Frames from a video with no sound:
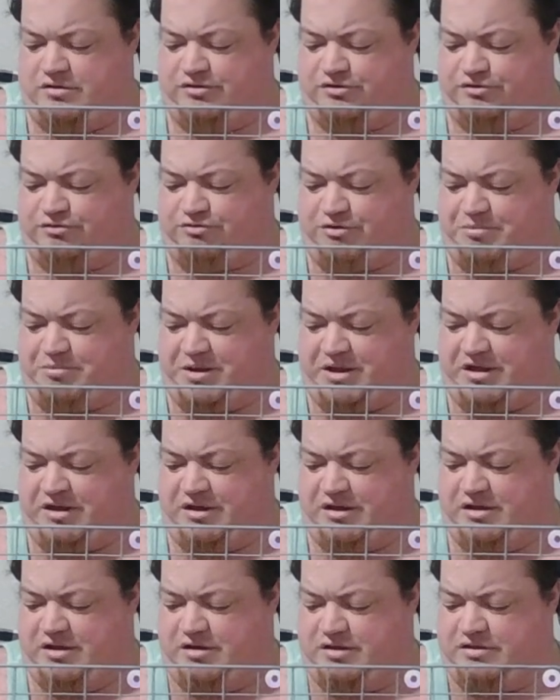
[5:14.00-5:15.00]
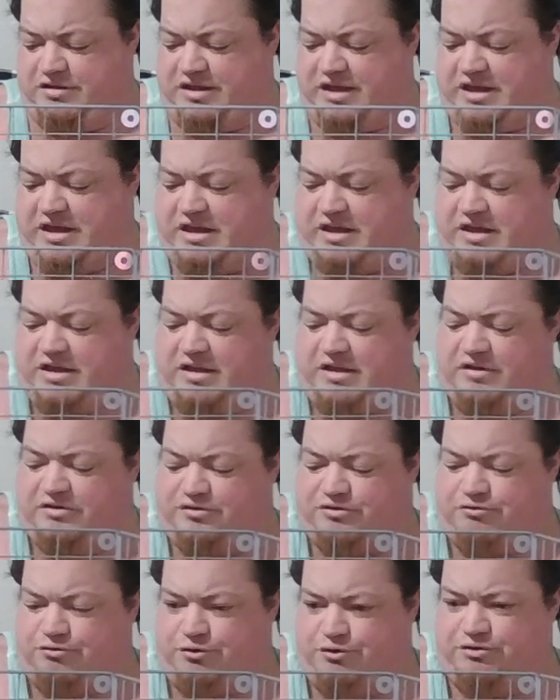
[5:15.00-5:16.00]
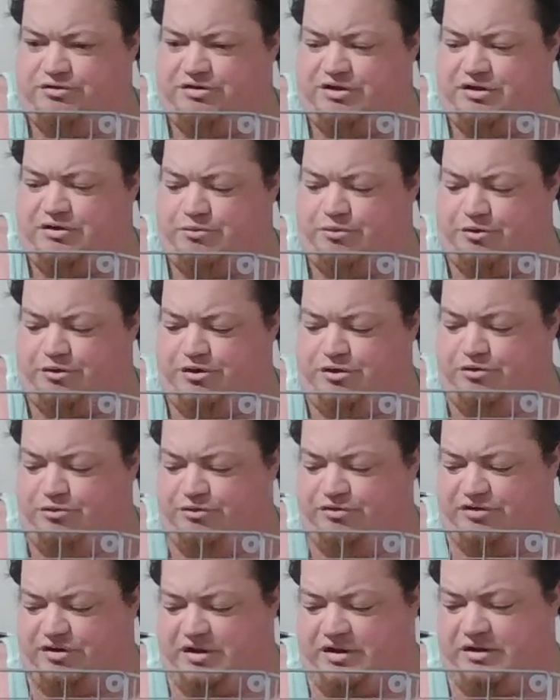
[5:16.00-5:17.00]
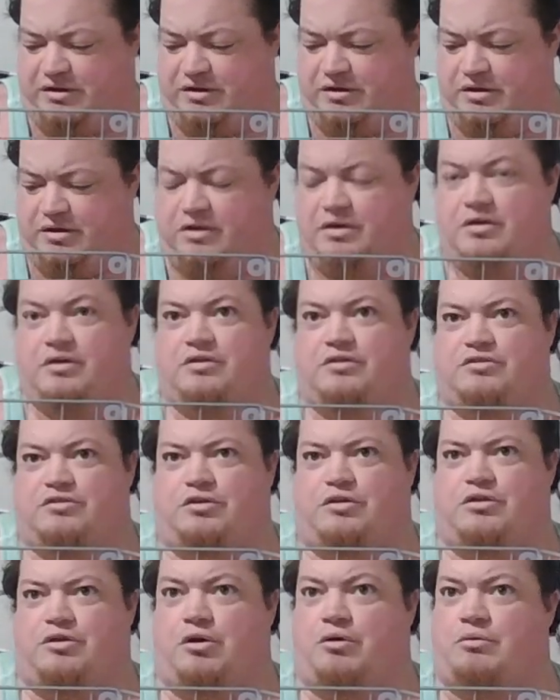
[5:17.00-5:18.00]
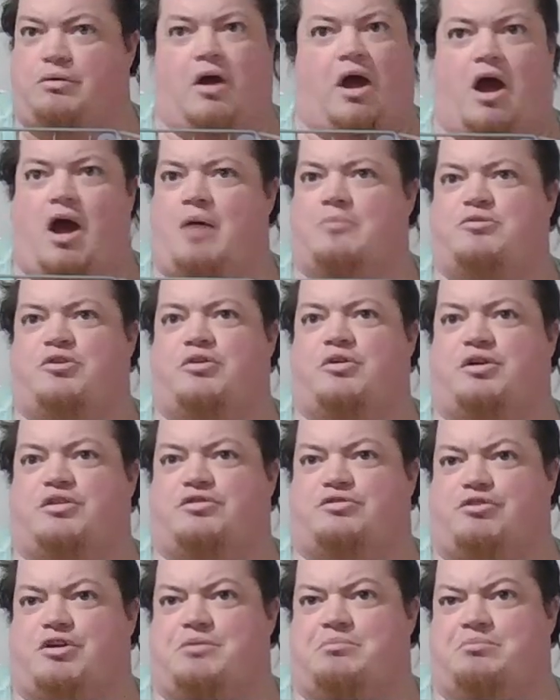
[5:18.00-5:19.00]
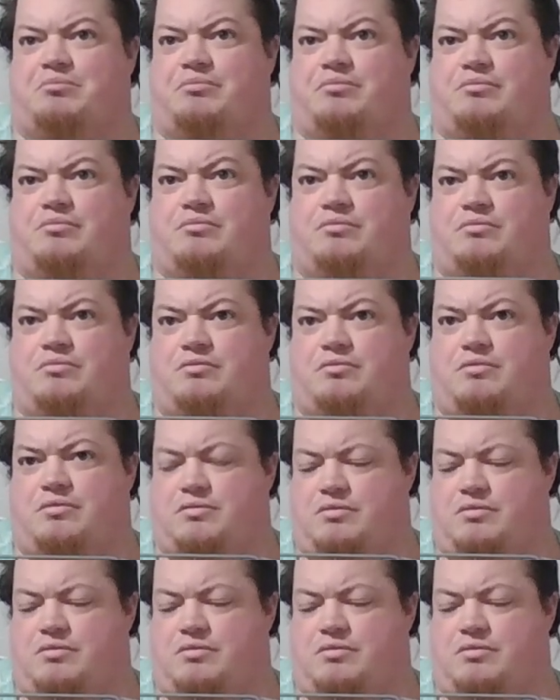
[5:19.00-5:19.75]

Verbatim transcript: stripping the screws that you were using. So you don't. I'm doing a stream. Okay.